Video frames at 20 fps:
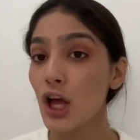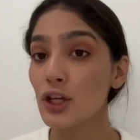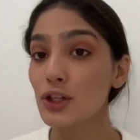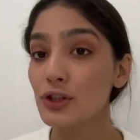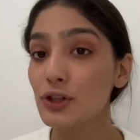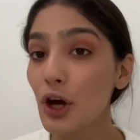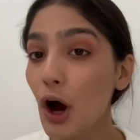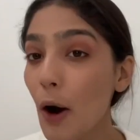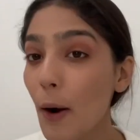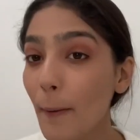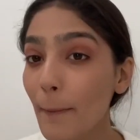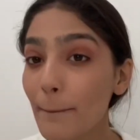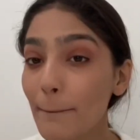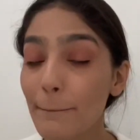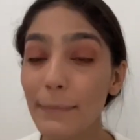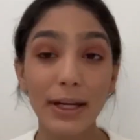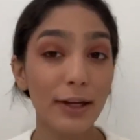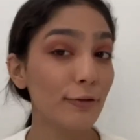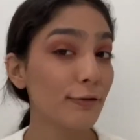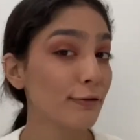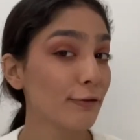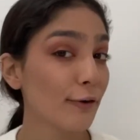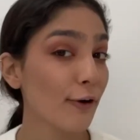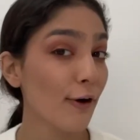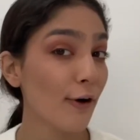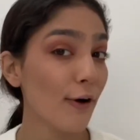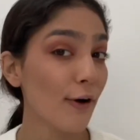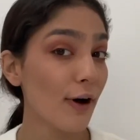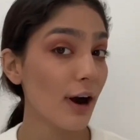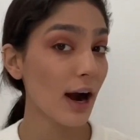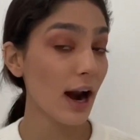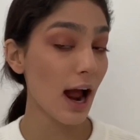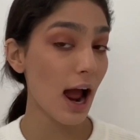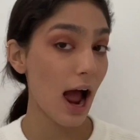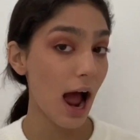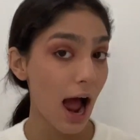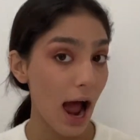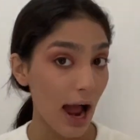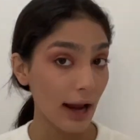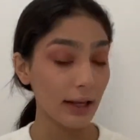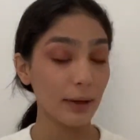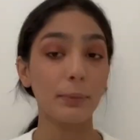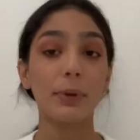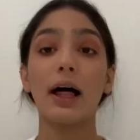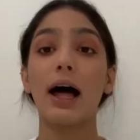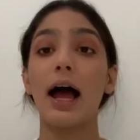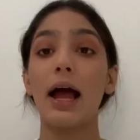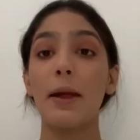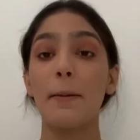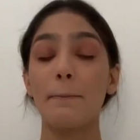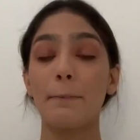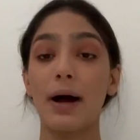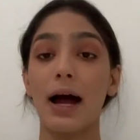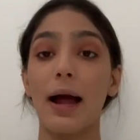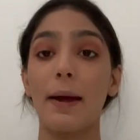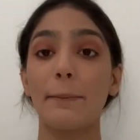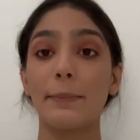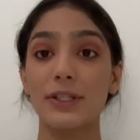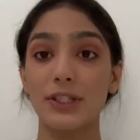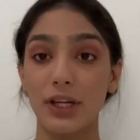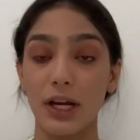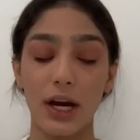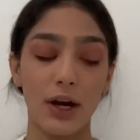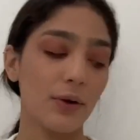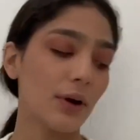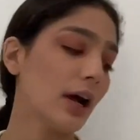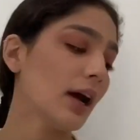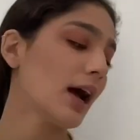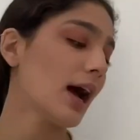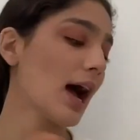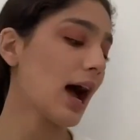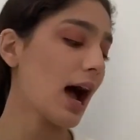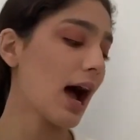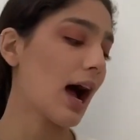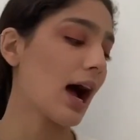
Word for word: So before I apply my mascara,